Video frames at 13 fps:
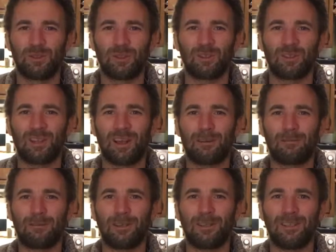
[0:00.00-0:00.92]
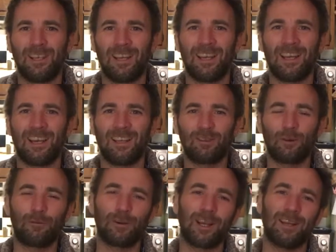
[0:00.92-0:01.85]
So it's a lot of fun. And
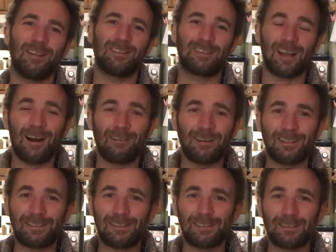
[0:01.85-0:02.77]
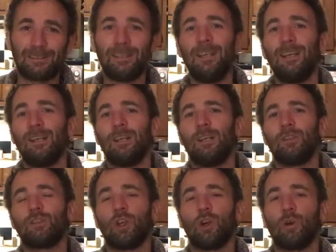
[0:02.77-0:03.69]
don't forget, it's the holiday season.
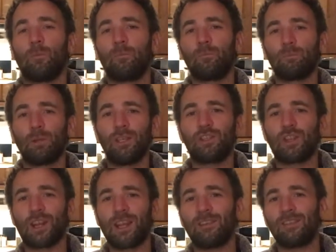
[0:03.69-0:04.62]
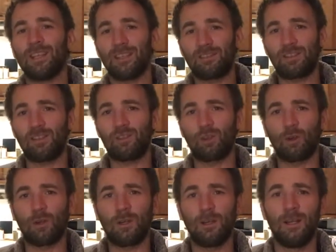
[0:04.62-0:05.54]
So please check out the Etsy
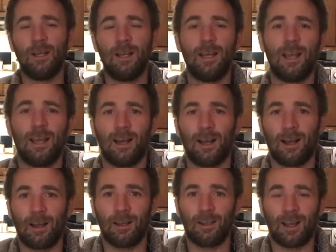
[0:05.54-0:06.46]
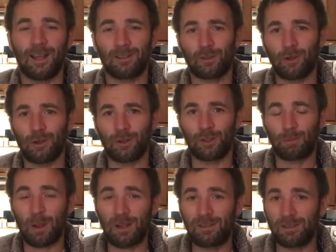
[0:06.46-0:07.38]
store. It has all your
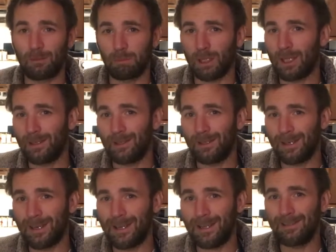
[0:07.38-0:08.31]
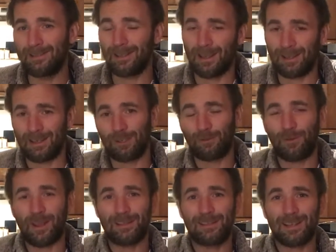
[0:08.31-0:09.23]
spice blend needs and these
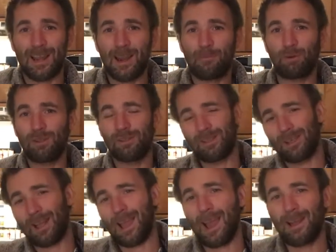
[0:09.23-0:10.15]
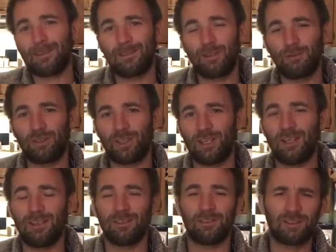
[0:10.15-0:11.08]
fancy aprons and the hats you've
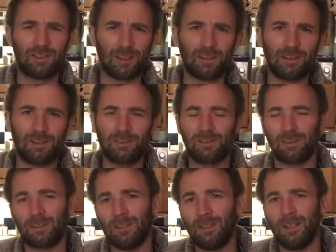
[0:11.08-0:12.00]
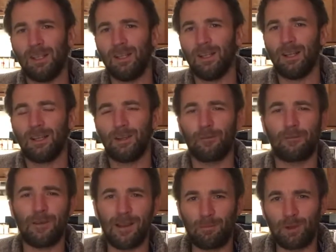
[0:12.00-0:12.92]
seen and stickers, and your
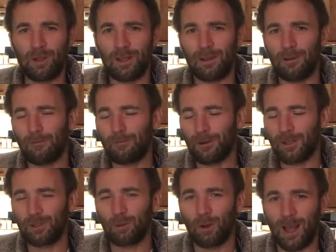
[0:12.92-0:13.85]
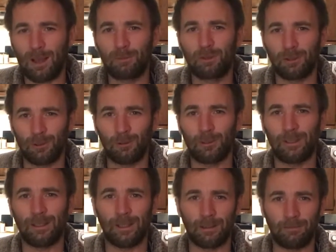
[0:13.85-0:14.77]
family and your friends will
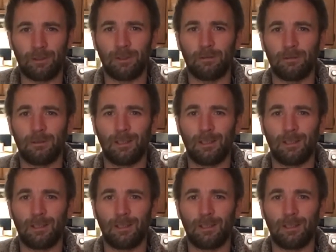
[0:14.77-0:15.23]
absolutely love you